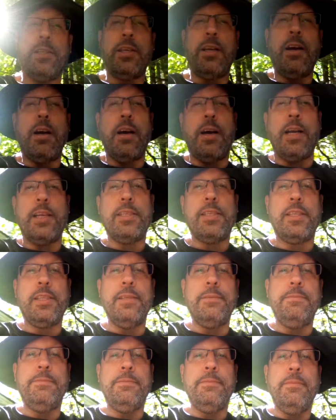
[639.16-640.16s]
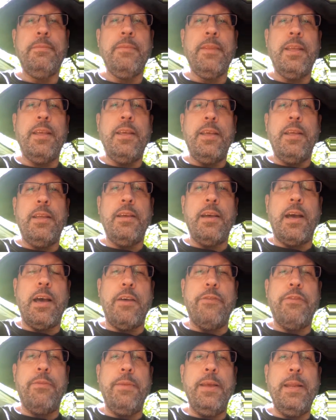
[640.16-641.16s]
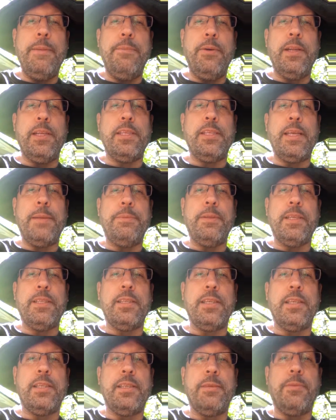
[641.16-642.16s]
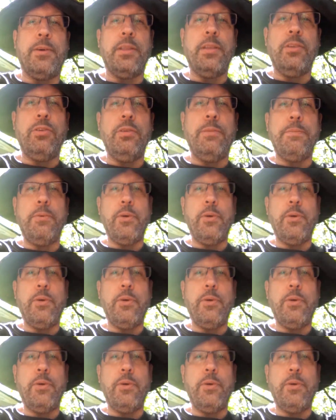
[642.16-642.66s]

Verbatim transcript: is cost. For me to put a septic system on Loon